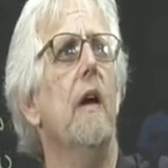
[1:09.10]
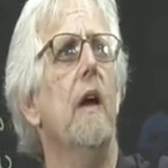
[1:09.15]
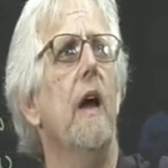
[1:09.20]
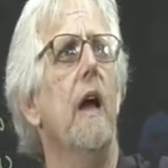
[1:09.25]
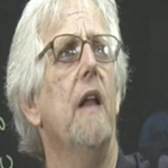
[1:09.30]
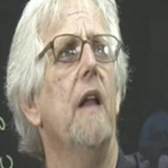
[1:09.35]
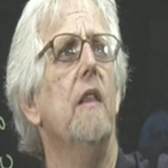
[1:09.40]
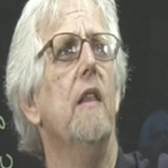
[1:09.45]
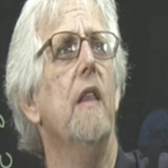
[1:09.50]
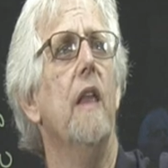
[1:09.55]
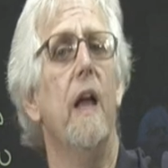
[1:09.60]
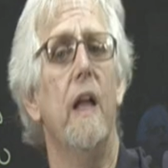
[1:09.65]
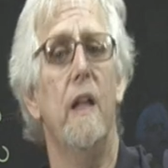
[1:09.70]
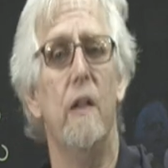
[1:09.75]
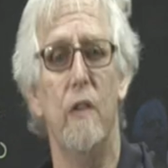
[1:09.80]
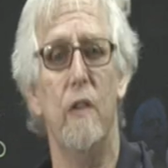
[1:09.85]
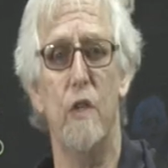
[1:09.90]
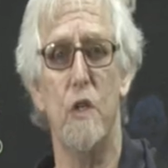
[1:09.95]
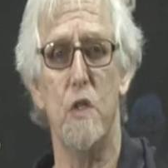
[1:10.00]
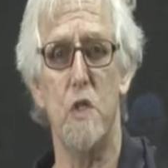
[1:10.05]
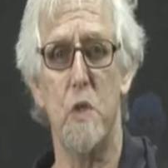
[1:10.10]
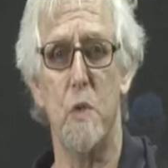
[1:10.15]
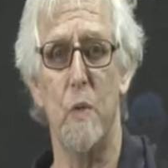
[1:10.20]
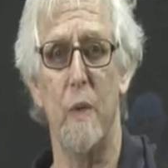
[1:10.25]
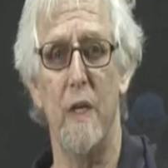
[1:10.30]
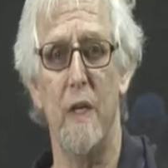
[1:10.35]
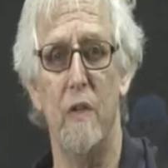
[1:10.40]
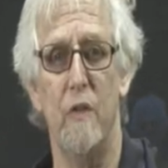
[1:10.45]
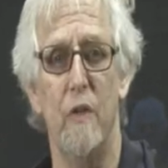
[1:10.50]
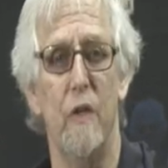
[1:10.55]
and then the
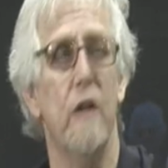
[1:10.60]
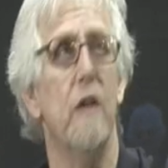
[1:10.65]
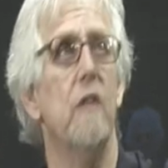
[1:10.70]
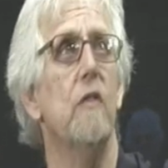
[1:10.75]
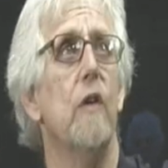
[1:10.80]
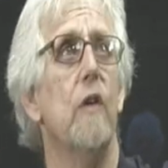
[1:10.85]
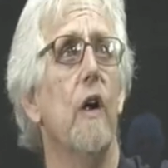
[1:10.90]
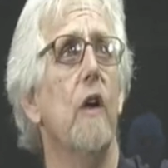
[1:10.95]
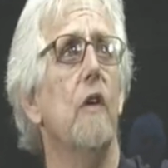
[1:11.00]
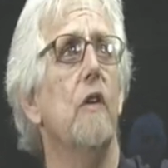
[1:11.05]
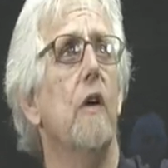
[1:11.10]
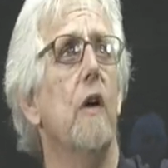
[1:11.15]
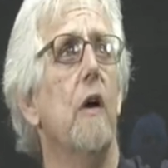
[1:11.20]
string to convert.